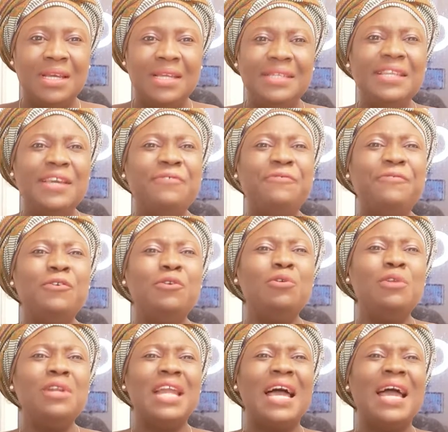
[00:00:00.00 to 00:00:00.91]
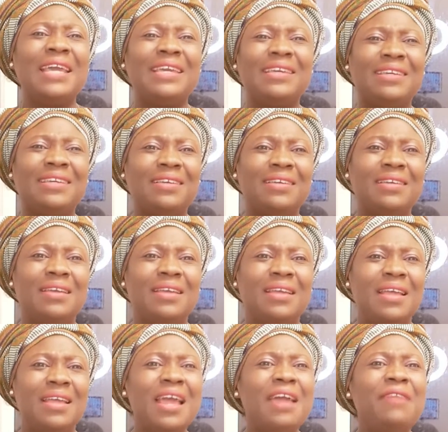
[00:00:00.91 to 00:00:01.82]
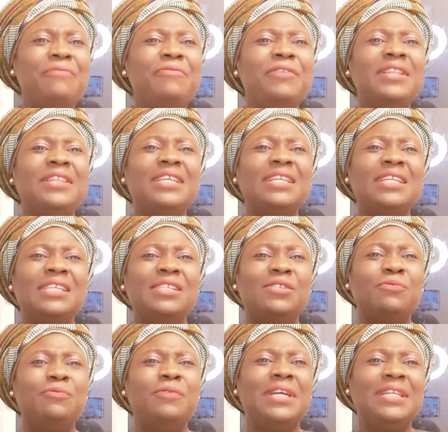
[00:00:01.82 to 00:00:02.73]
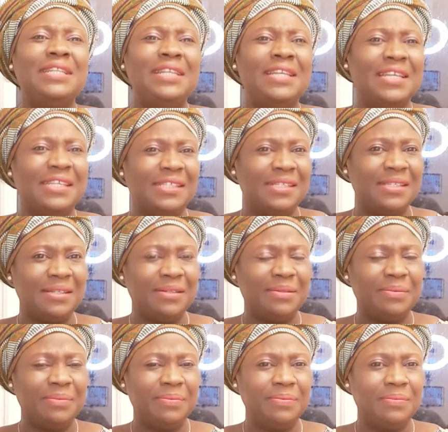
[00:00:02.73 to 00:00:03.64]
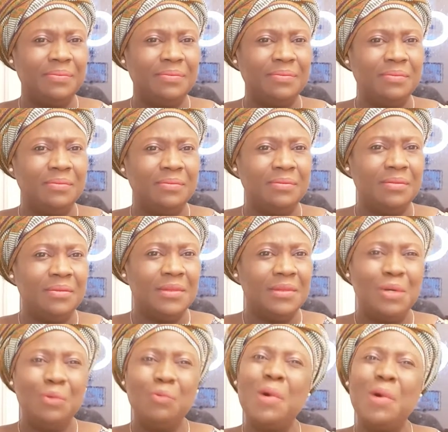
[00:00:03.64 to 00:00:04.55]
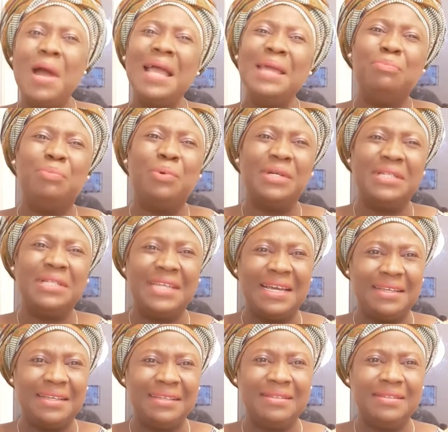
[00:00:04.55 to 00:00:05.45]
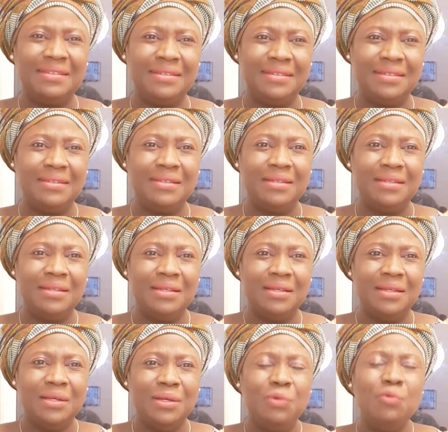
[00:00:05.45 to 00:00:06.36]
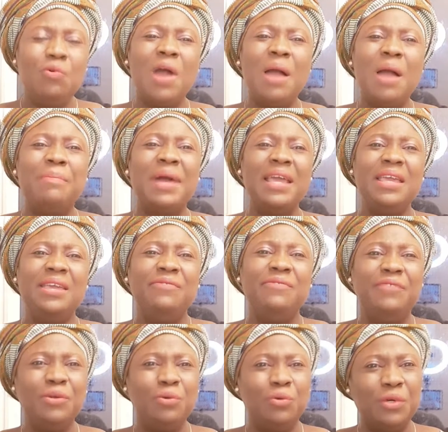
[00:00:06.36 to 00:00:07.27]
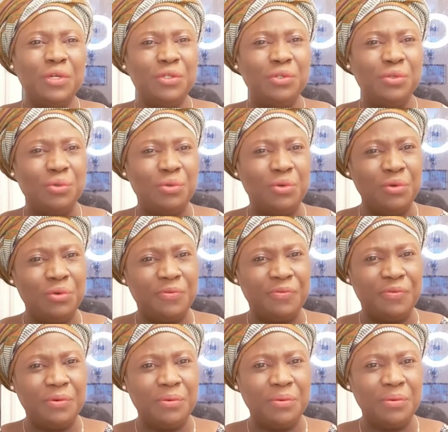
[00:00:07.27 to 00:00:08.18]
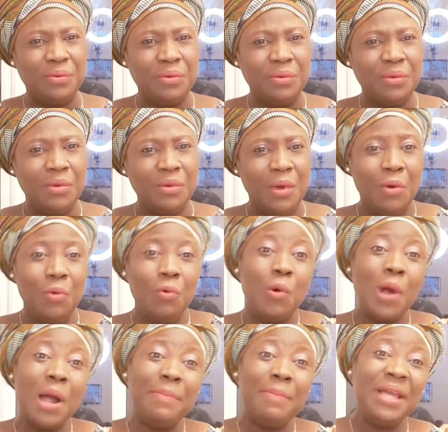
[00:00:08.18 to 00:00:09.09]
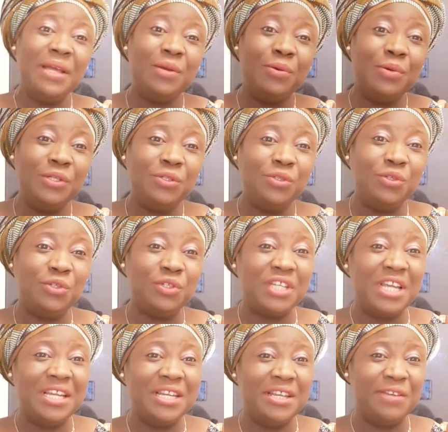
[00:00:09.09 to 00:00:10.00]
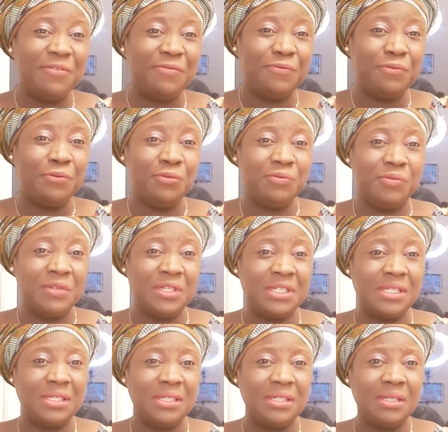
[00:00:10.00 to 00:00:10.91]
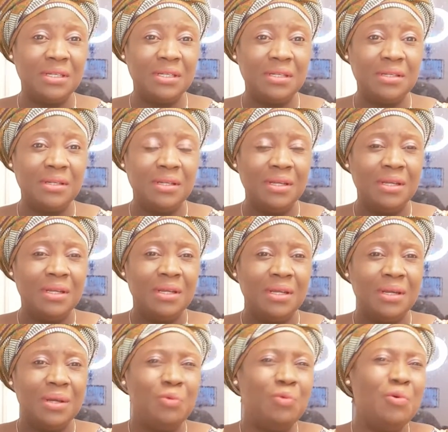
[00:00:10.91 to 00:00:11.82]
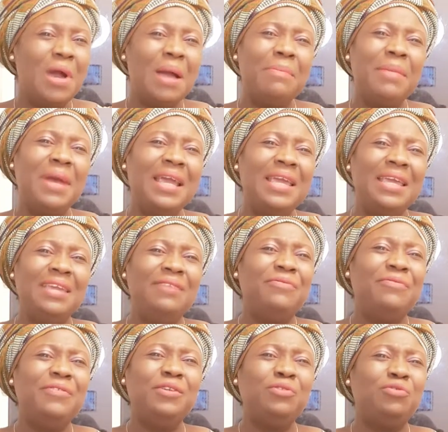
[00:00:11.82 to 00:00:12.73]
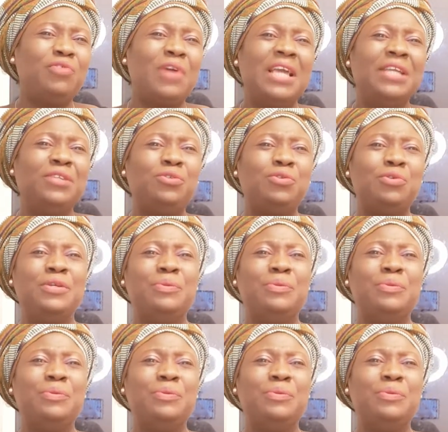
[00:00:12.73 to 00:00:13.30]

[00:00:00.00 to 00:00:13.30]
They feel like everything is worthless. Why bother? Who am I even going to cook for? Who am I going to share the food with? Who am I even trying to